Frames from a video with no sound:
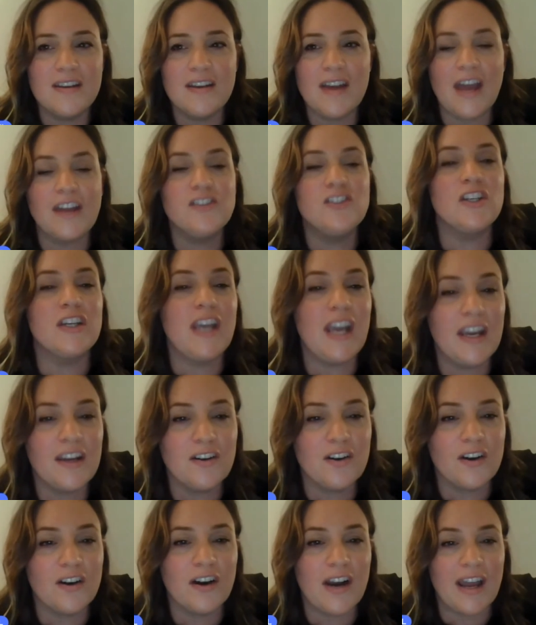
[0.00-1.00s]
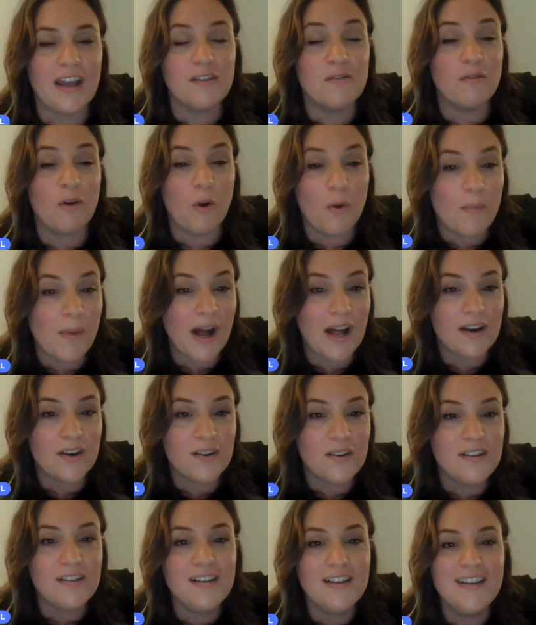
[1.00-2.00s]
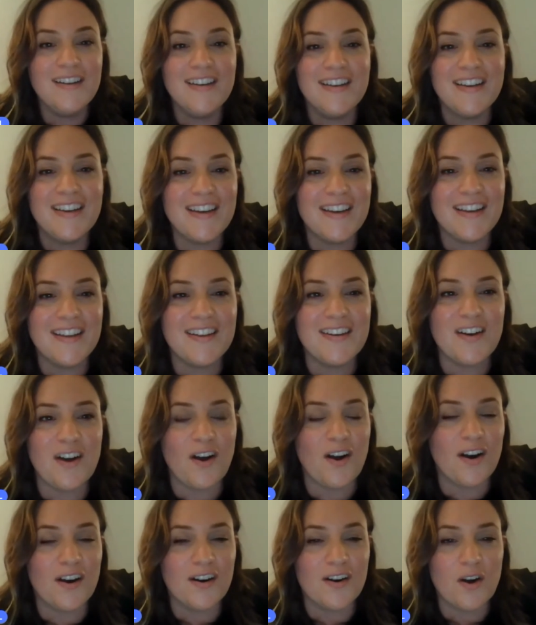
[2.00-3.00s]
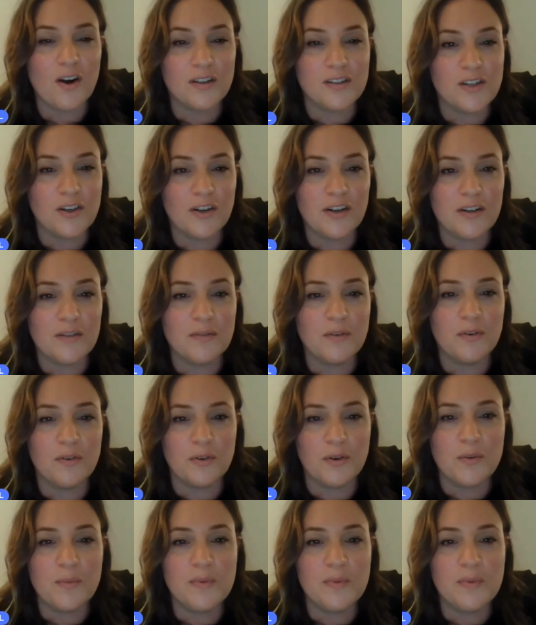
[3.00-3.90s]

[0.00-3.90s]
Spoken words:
educator and role model in our alternative group.